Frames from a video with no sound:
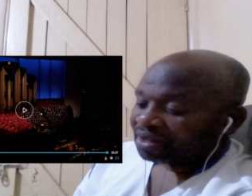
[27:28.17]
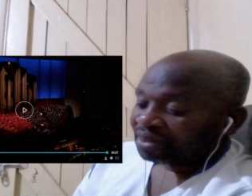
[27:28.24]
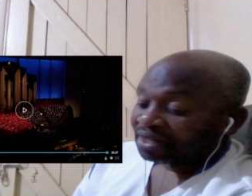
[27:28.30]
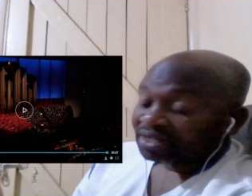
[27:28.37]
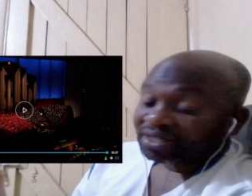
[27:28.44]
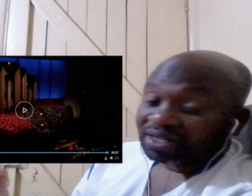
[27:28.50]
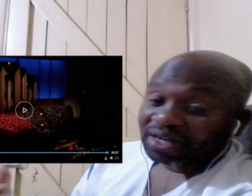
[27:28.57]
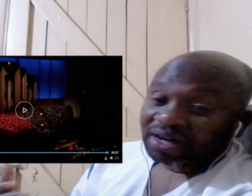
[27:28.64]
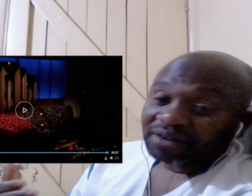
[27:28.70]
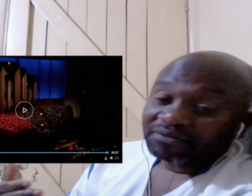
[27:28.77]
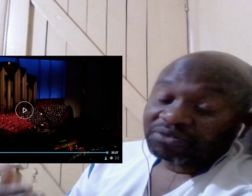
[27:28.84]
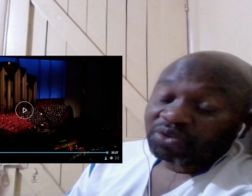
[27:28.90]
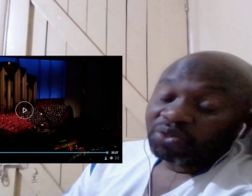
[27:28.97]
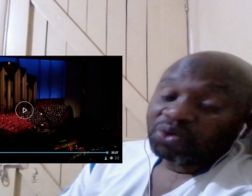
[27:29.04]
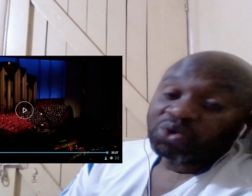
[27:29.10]
that uh,
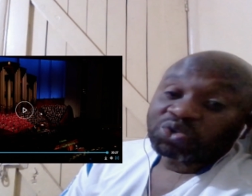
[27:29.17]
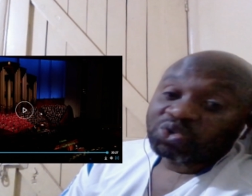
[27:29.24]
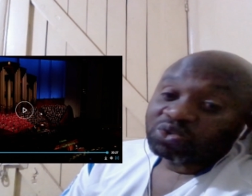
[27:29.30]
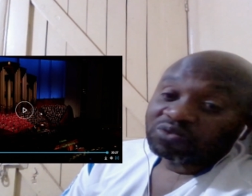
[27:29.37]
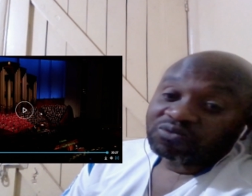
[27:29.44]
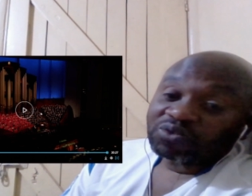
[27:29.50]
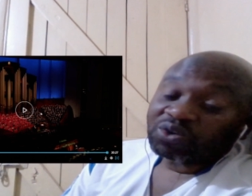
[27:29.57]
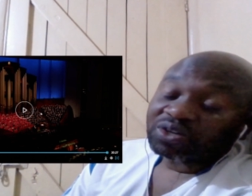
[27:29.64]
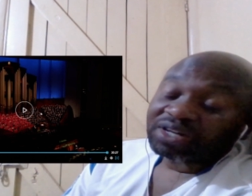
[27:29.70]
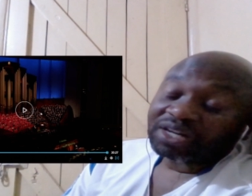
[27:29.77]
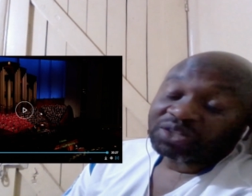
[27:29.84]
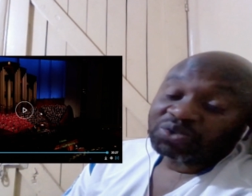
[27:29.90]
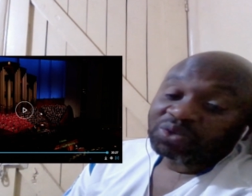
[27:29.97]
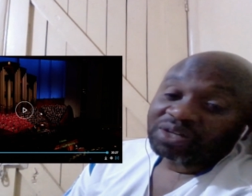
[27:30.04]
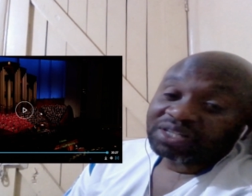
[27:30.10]
for those who've not
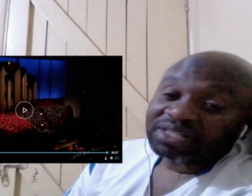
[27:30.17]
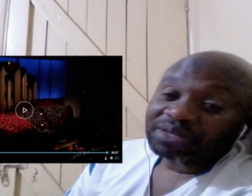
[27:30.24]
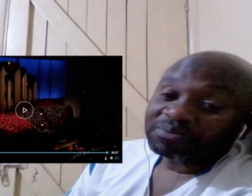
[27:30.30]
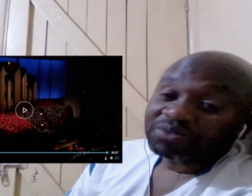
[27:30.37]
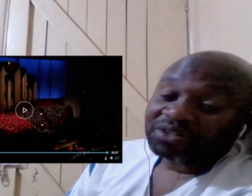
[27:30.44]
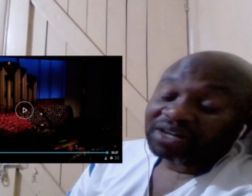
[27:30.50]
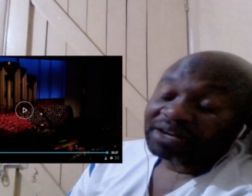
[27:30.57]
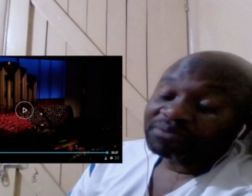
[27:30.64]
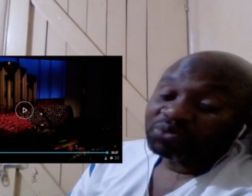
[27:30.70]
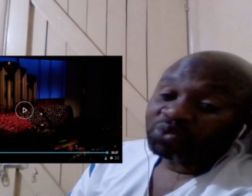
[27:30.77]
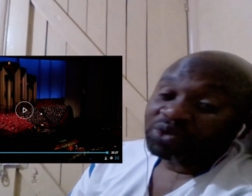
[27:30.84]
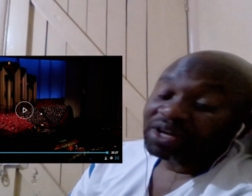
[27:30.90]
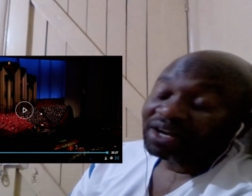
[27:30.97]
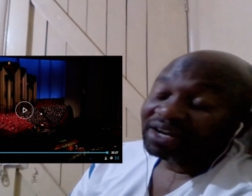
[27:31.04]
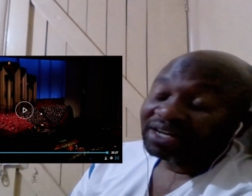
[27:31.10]
actually subscribed,
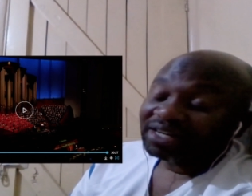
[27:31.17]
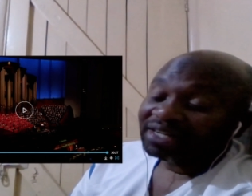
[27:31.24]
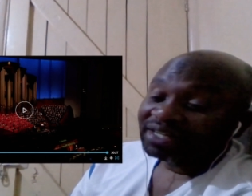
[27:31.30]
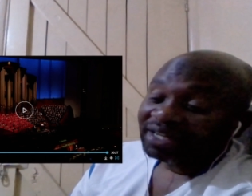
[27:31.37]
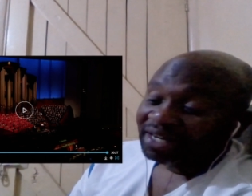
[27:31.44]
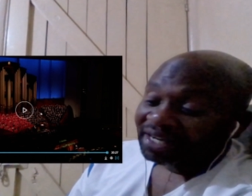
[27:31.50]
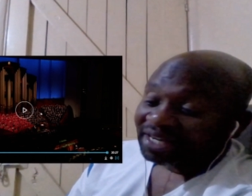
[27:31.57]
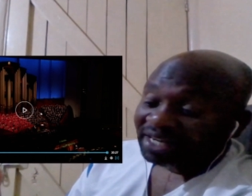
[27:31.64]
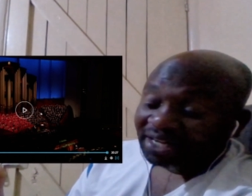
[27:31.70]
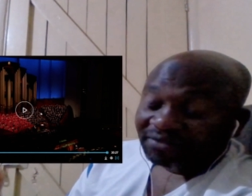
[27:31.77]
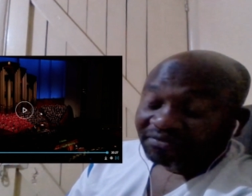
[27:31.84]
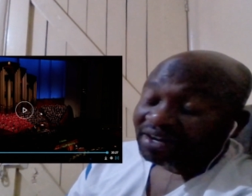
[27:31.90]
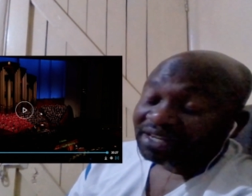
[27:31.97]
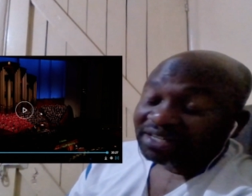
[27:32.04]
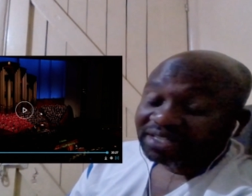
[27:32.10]
we are really
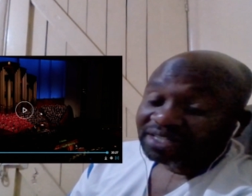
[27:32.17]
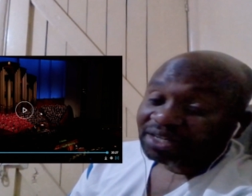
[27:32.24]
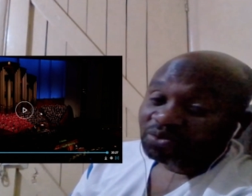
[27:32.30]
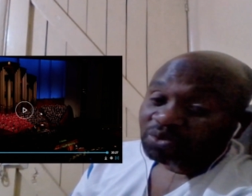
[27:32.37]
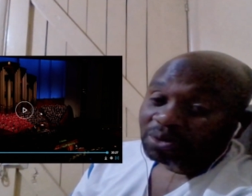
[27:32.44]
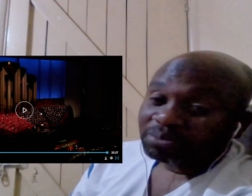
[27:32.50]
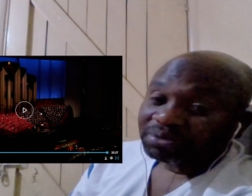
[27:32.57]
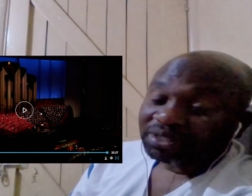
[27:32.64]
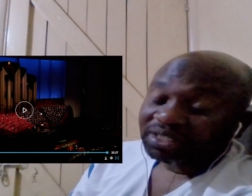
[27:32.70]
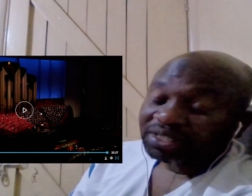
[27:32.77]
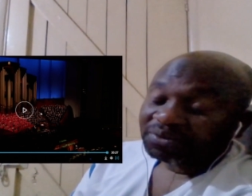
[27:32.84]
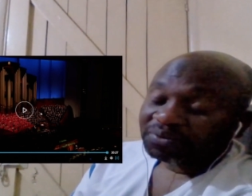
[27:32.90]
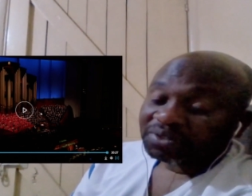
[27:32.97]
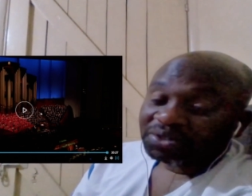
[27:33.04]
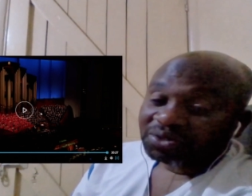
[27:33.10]
inviting and we're
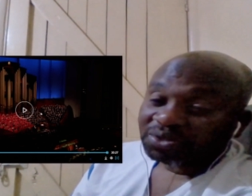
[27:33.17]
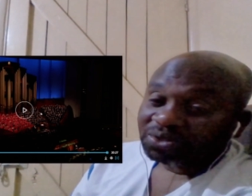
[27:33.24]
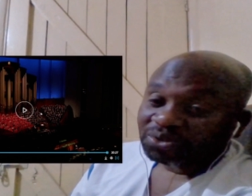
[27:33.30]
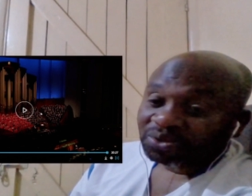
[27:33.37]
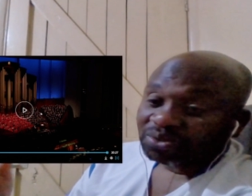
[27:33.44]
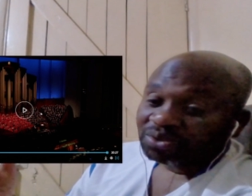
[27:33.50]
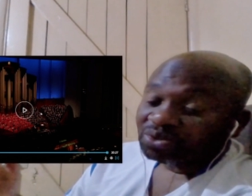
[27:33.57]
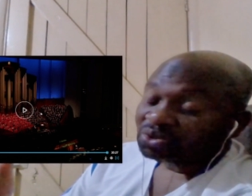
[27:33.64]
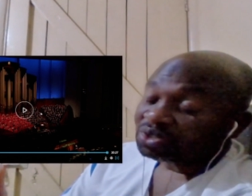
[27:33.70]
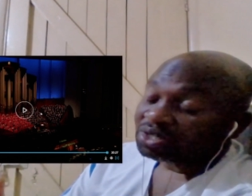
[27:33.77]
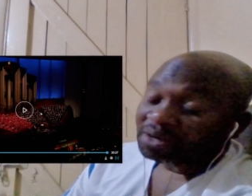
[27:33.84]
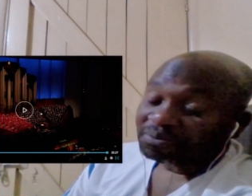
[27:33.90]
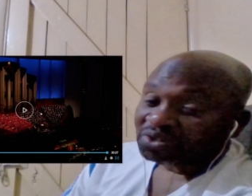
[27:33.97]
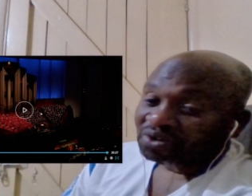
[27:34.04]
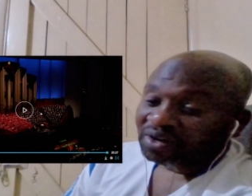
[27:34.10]
pleading with you to, to
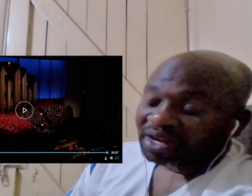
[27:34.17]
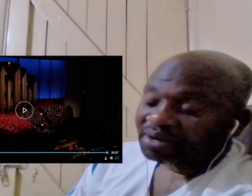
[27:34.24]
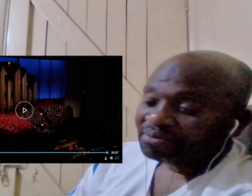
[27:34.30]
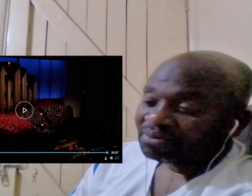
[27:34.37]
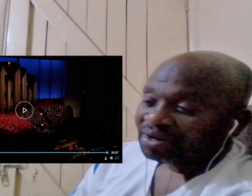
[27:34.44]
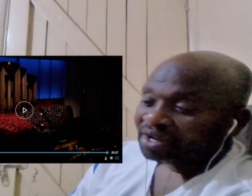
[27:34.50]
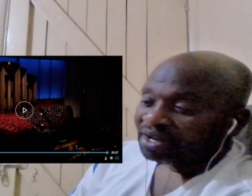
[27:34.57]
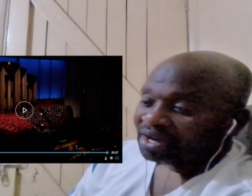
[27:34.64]
subscribe.